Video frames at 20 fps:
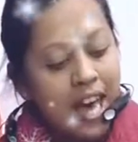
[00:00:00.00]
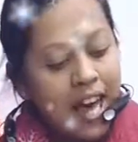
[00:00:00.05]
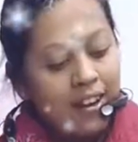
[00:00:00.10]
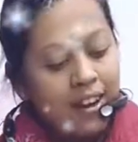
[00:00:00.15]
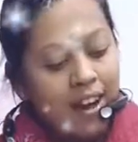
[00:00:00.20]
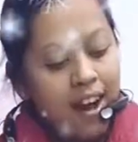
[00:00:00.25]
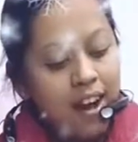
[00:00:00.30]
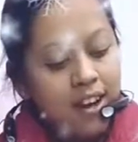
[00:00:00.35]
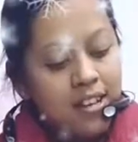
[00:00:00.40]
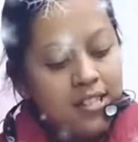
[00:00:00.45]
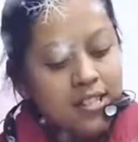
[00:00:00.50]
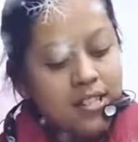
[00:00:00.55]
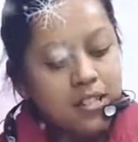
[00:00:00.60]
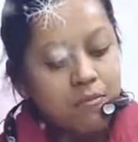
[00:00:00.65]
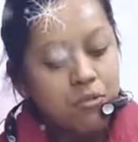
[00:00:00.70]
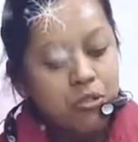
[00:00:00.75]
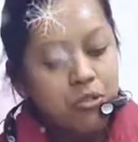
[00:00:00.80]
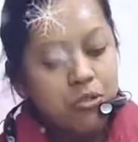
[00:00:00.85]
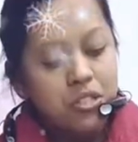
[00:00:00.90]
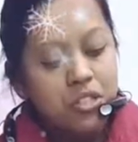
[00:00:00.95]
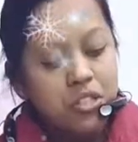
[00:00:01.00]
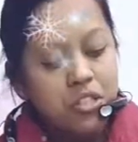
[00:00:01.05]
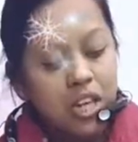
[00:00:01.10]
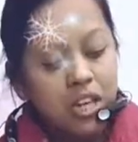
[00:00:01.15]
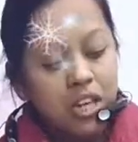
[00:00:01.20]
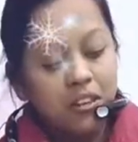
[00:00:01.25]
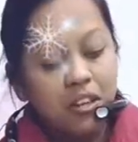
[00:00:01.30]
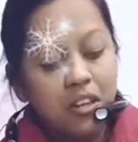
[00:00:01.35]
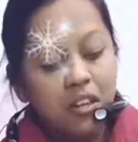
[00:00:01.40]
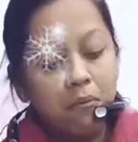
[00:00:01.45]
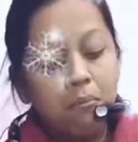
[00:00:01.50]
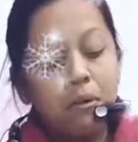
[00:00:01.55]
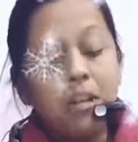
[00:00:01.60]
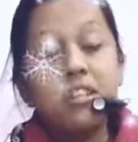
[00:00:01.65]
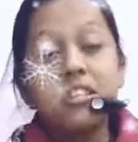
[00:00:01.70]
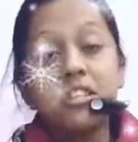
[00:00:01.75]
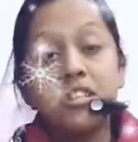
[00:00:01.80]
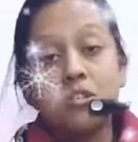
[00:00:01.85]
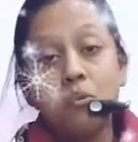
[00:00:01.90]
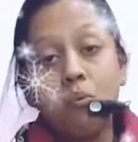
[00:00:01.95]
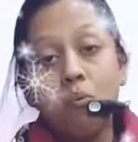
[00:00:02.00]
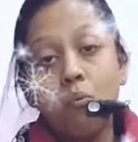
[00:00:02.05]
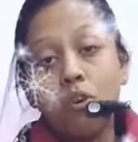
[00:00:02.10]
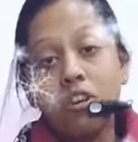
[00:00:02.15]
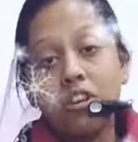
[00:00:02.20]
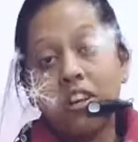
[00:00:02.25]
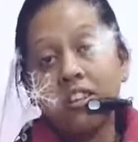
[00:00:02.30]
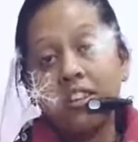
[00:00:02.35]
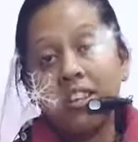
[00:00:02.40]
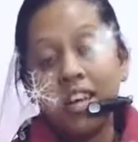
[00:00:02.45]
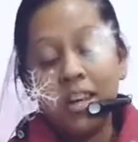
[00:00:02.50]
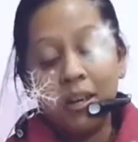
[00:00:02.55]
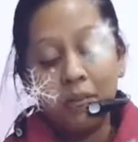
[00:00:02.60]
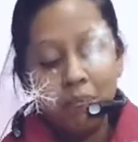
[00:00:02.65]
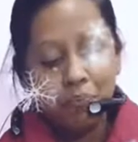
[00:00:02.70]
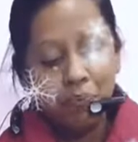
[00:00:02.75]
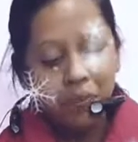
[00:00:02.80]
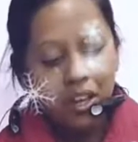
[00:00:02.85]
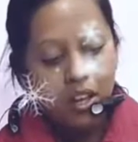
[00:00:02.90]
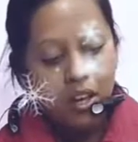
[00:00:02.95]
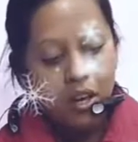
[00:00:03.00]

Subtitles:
and asks them to say their bids. What are they?